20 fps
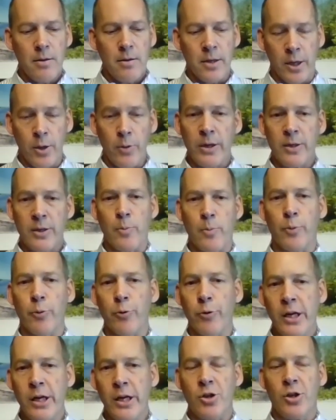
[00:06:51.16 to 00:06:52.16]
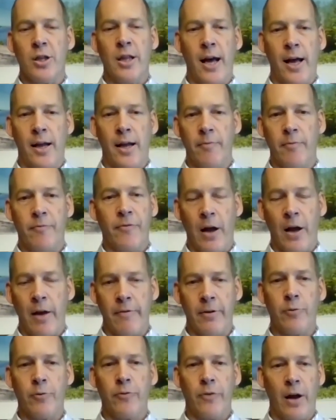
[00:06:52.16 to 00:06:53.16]
The US breached that
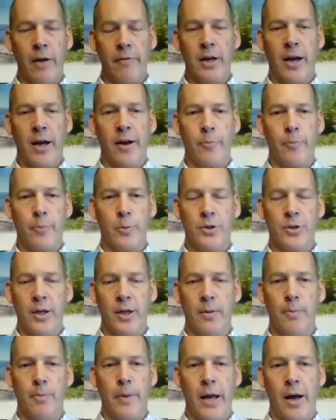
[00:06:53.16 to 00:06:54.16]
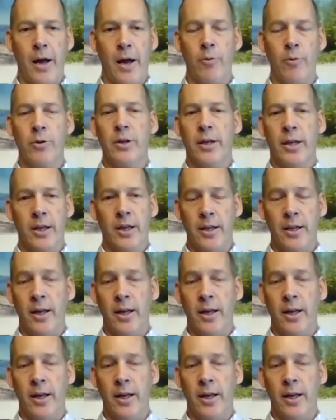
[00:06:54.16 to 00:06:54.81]
5 or 5.5% bound